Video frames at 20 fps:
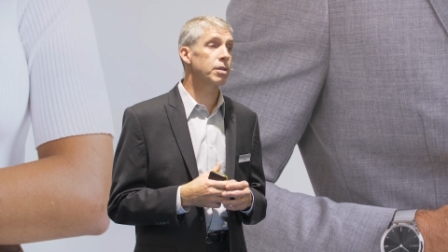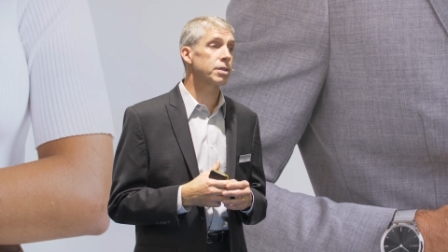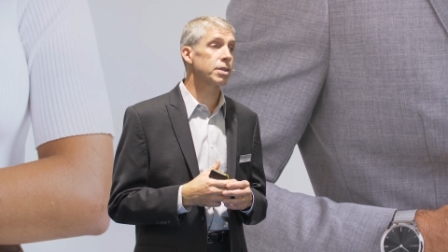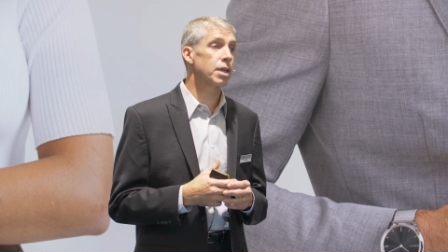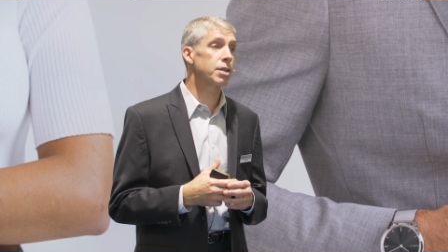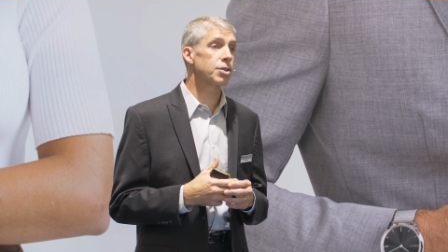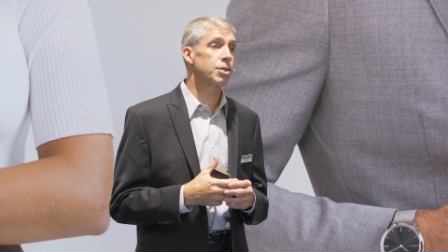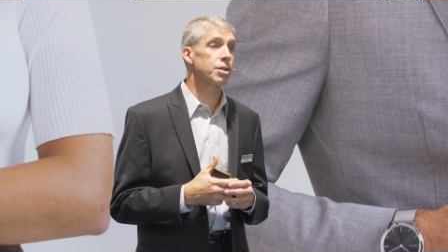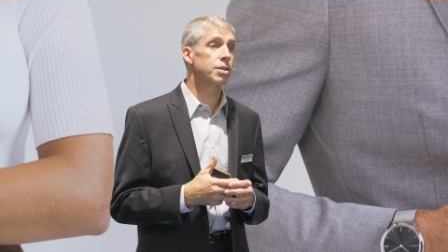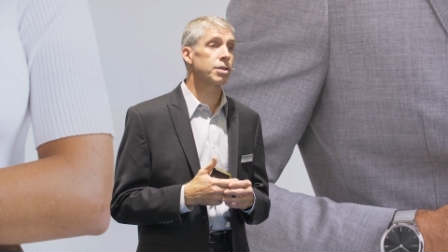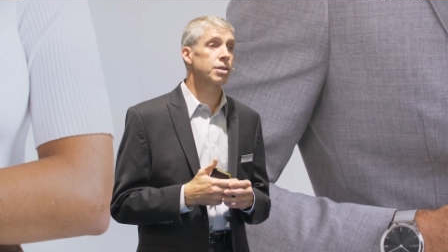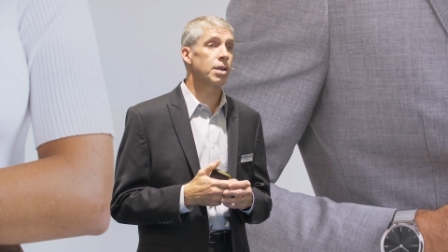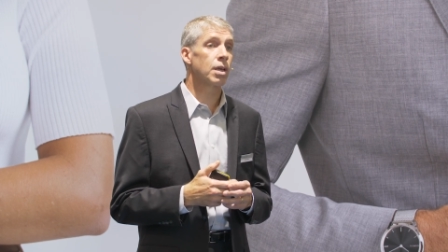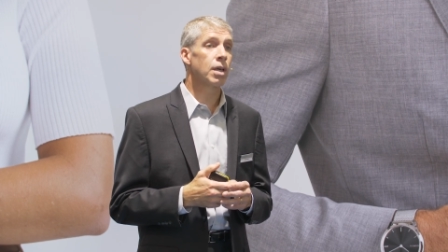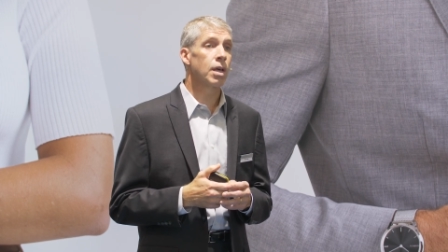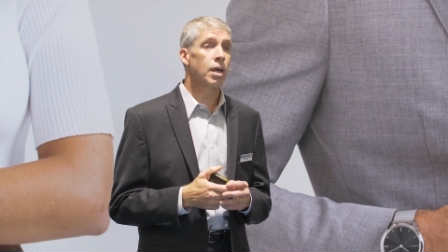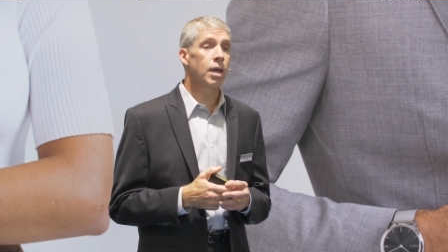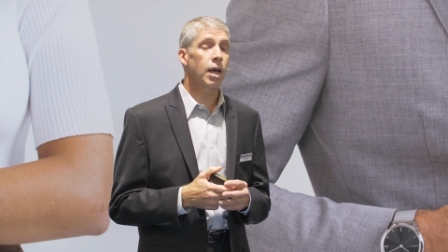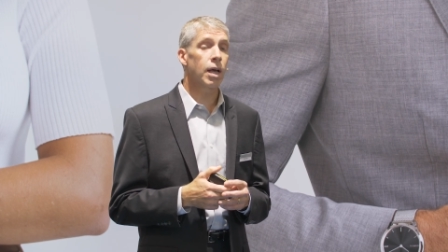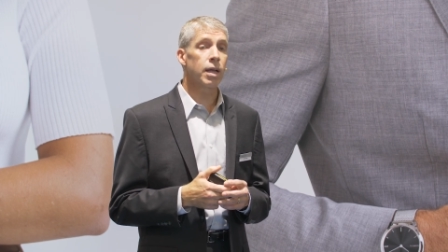such as
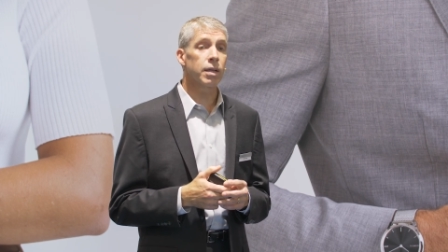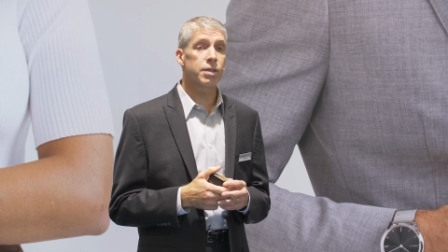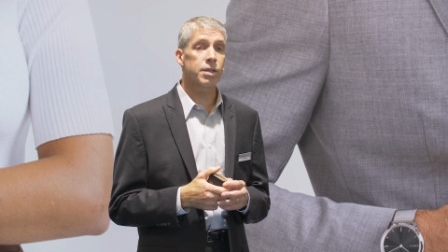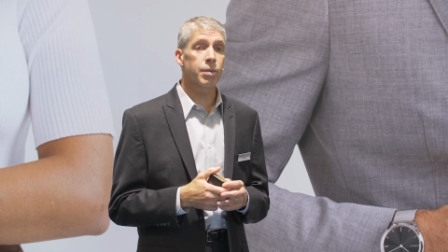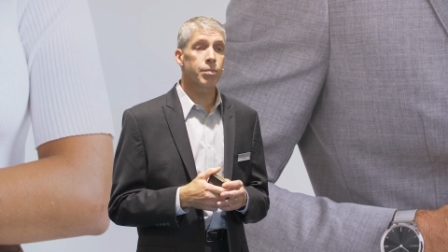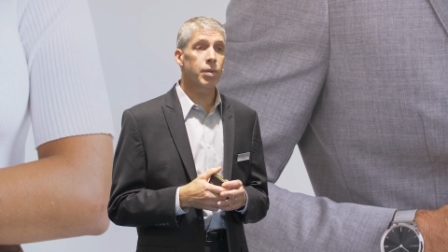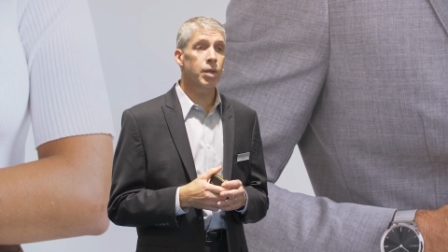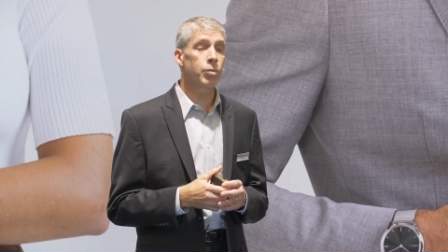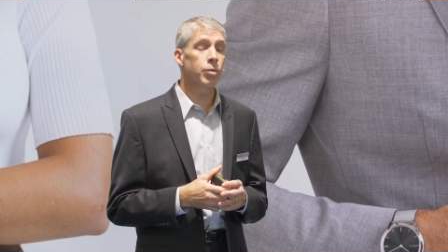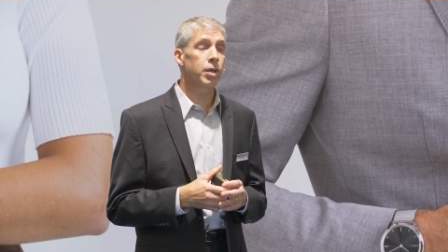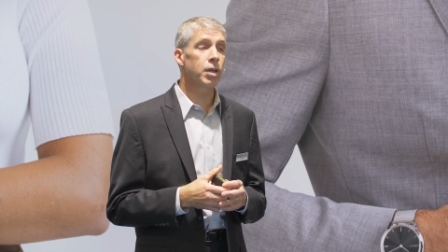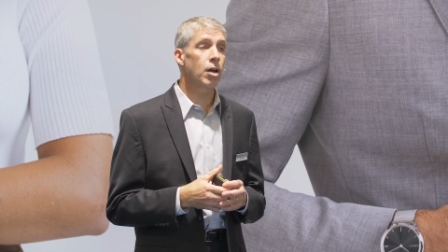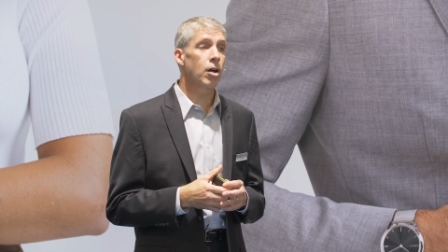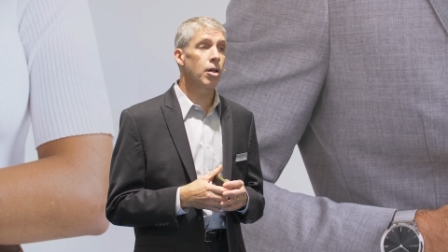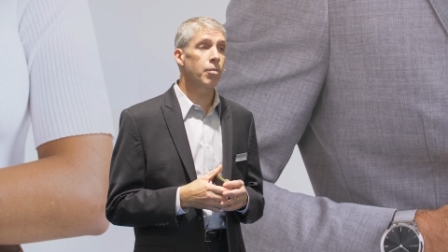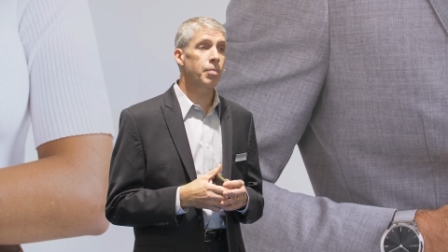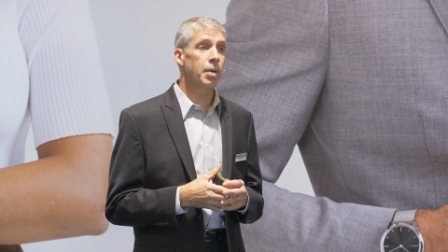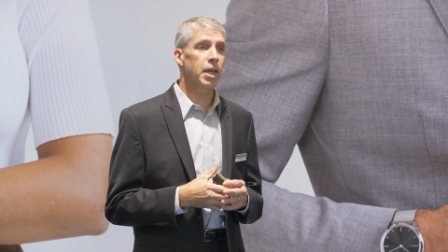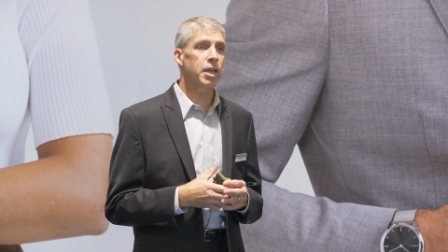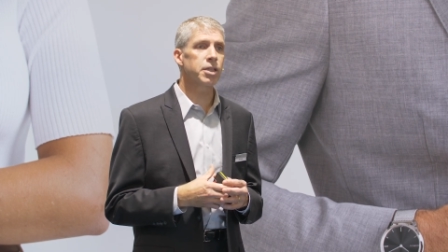uh, something we
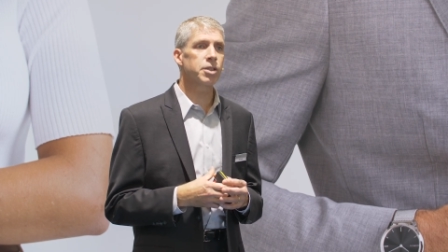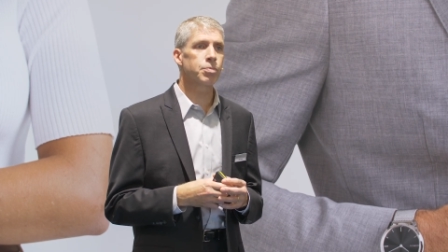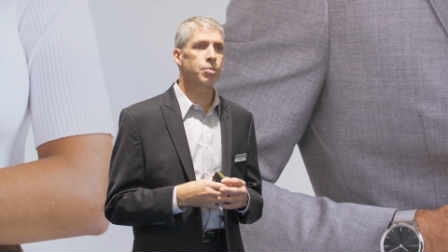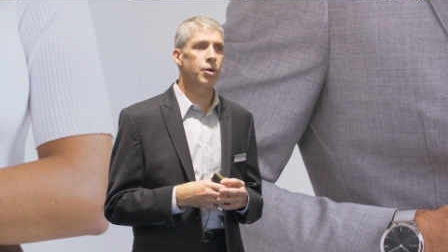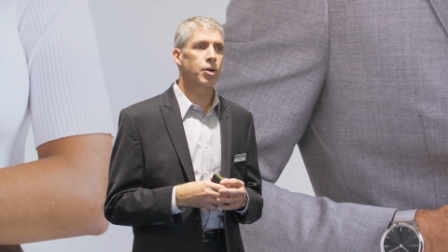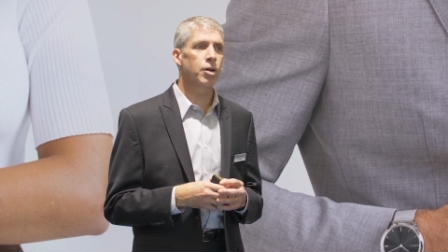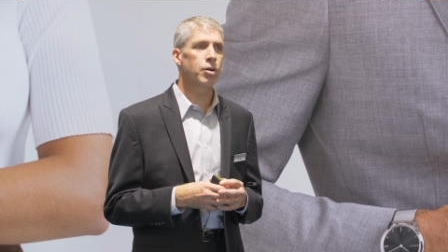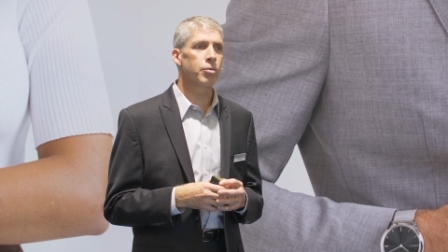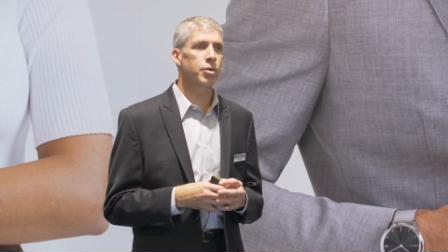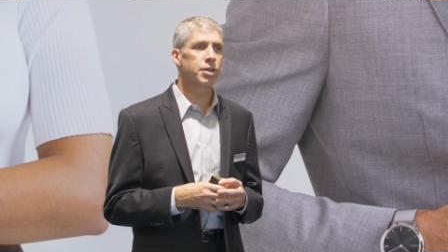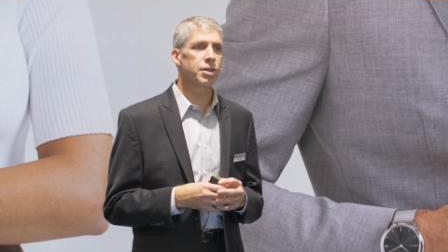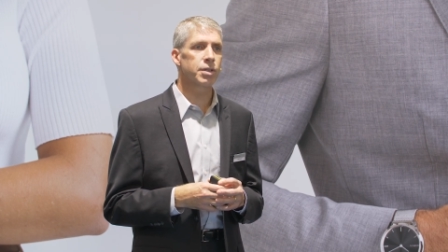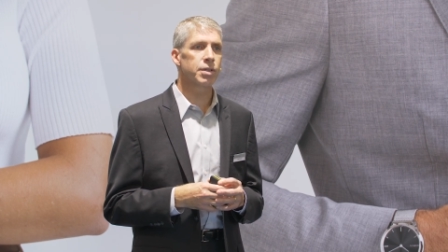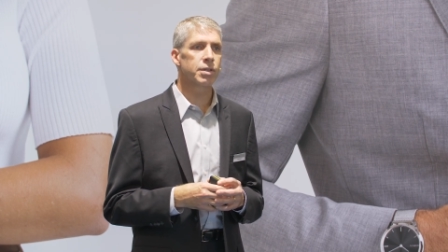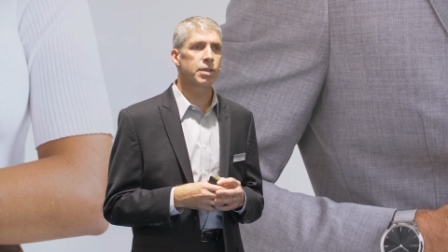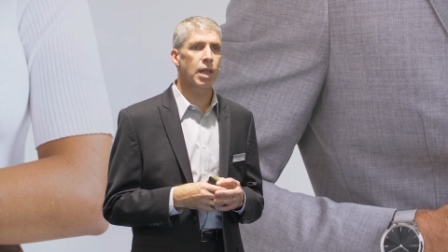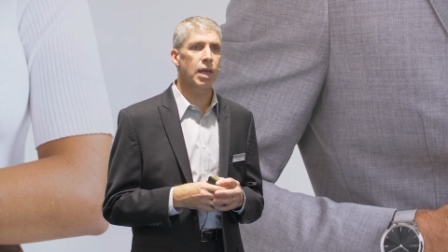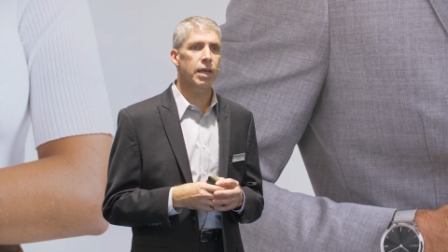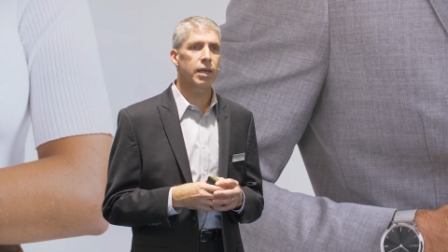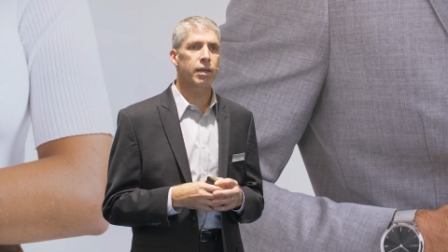call Pace Pro, which
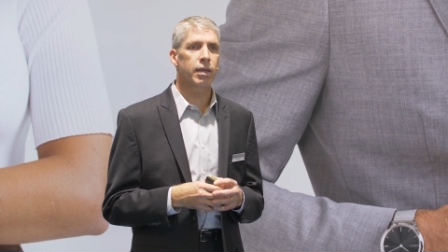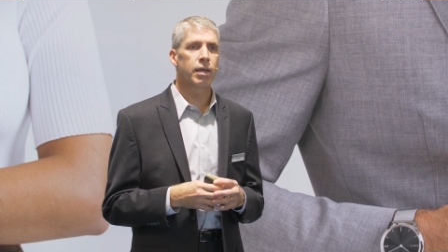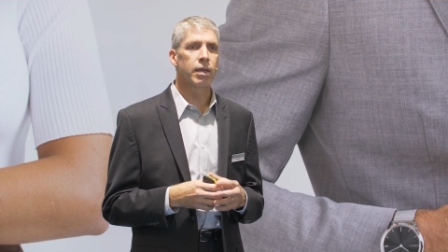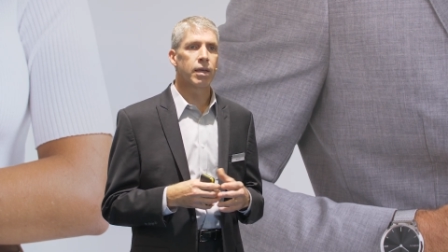is like